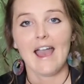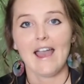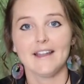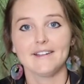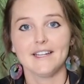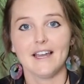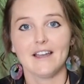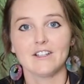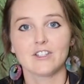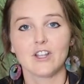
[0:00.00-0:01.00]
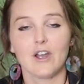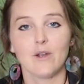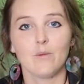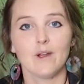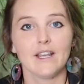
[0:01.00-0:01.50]
And
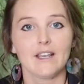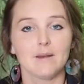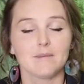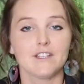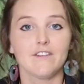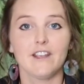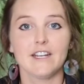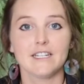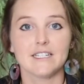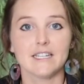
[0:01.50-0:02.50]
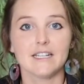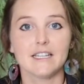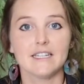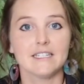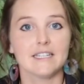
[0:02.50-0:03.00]
so when it comes to feeding
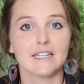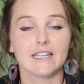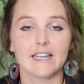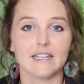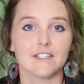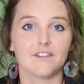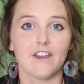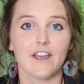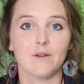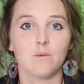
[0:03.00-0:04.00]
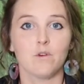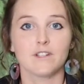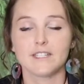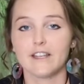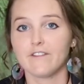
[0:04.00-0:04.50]
Diglett gets fed
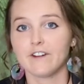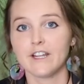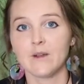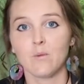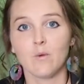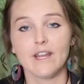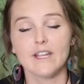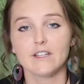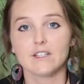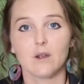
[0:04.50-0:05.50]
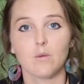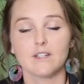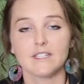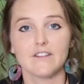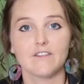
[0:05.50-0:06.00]
once every week, so
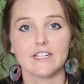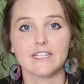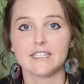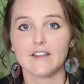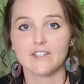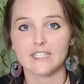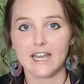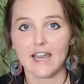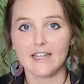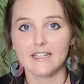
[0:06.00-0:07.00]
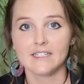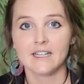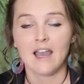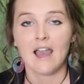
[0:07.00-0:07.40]
once every 7 days.